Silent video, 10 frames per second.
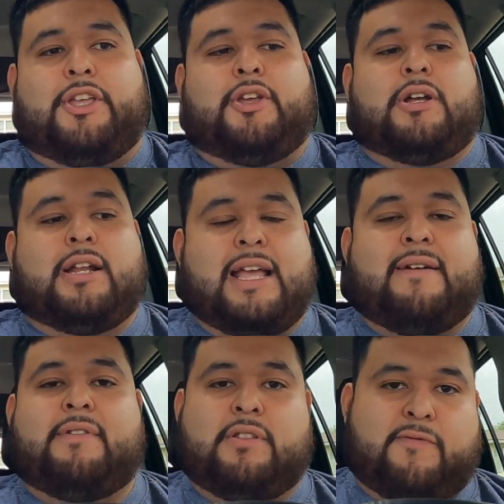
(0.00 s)
You're not
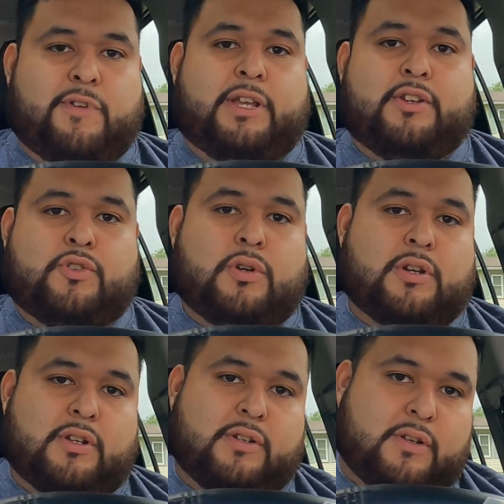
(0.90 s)
having the freaking
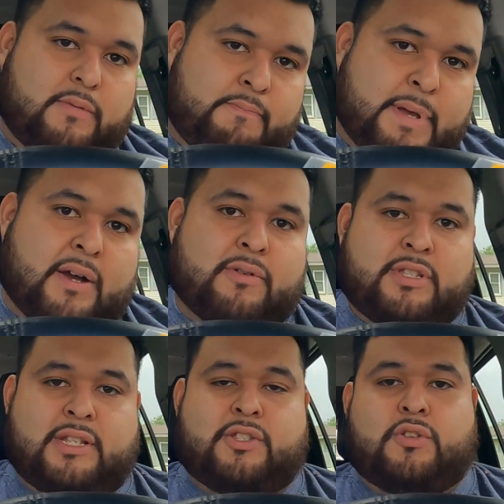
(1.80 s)
truck
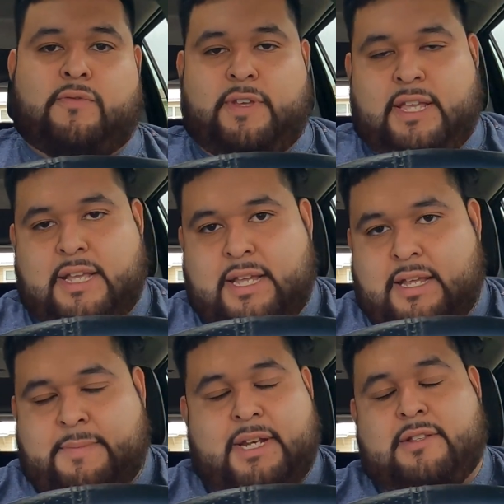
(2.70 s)
bounce into
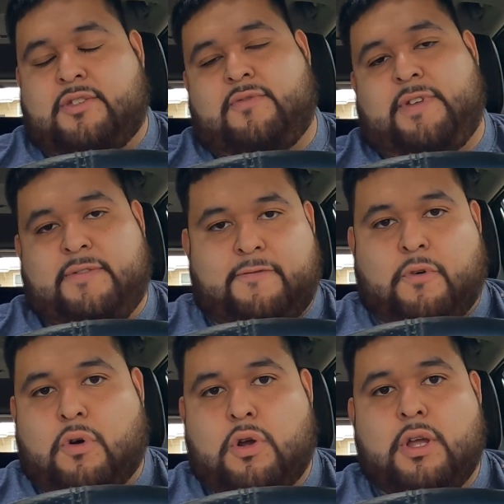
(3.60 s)
V8, I mean into
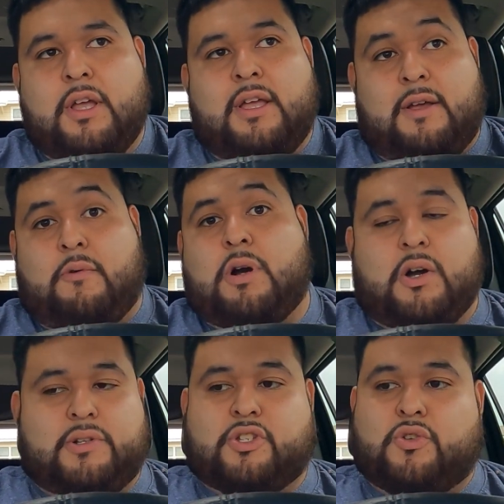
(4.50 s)
V4
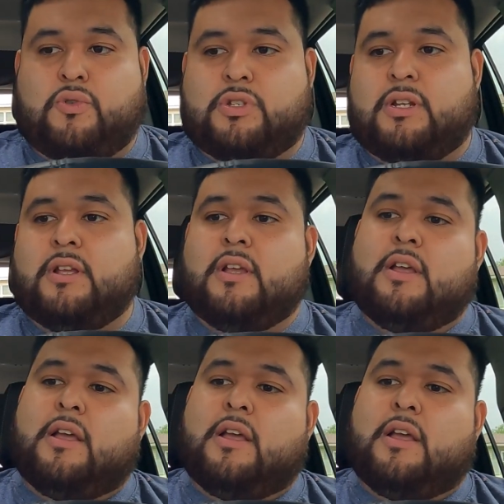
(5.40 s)
while it's cruising.